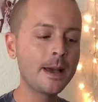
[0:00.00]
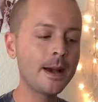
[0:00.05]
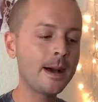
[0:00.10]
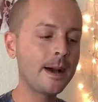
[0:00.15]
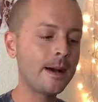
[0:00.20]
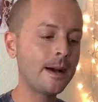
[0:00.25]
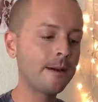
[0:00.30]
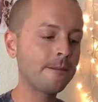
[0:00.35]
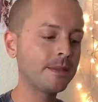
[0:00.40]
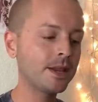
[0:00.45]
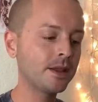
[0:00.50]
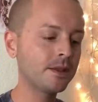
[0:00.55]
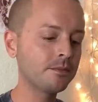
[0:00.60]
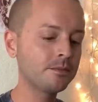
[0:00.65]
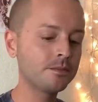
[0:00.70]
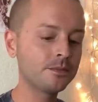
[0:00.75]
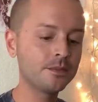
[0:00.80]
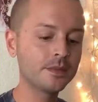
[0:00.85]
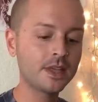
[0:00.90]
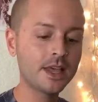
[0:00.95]
And it
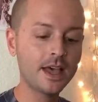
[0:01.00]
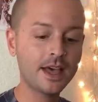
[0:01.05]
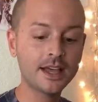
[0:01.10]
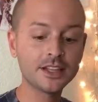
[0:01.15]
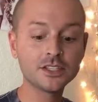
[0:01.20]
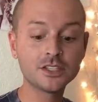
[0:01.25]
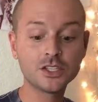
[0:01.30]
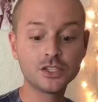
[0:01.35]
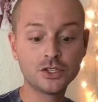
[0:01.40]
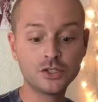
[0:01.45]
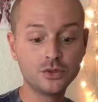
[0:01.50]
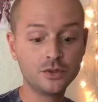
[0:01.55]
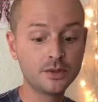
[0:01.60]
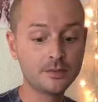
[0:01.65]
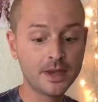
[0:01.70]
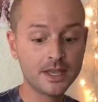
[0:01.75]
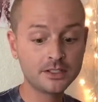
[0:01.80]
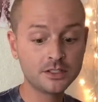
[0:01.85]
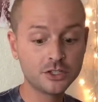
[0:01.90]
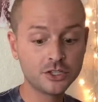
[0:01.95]
adds to the
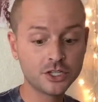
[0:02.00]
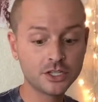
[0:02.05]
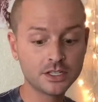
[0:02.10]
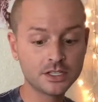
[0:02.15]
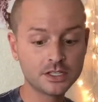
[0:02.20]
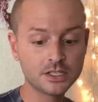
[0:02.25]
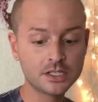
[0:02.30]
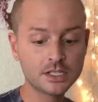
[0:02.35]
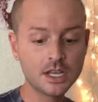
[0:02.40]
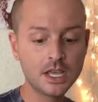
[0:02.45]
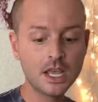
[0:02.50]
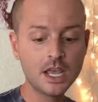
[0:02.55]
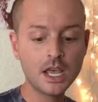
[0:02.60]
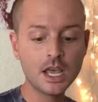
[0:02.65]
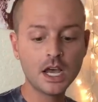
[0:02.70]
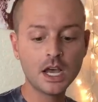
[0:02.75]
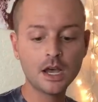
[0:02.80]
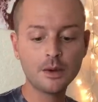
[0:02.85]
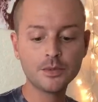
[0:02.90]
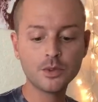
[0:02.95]
messages,
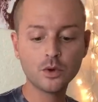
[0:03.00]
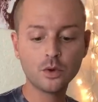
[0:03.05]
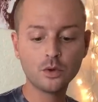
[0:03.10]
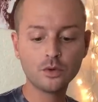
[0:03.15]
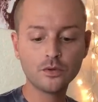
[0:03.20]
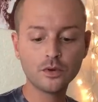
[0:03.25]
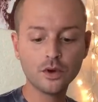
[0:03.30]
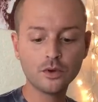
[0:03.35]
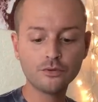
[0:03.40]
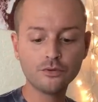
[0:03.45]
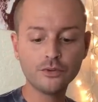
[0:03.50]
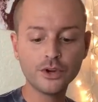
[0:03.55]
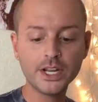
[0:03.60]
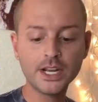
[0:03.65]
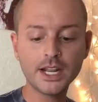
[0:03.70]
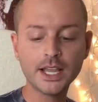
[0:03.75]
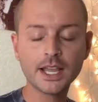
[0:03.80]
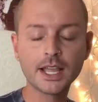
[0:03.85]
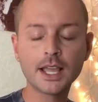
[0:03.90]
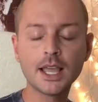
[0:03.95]
the overall
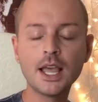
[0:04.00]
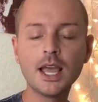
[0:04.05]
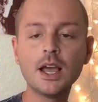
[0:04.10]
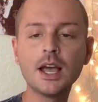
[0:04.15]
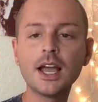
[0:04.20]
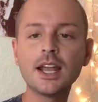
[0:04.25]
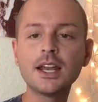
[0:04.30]
reading. I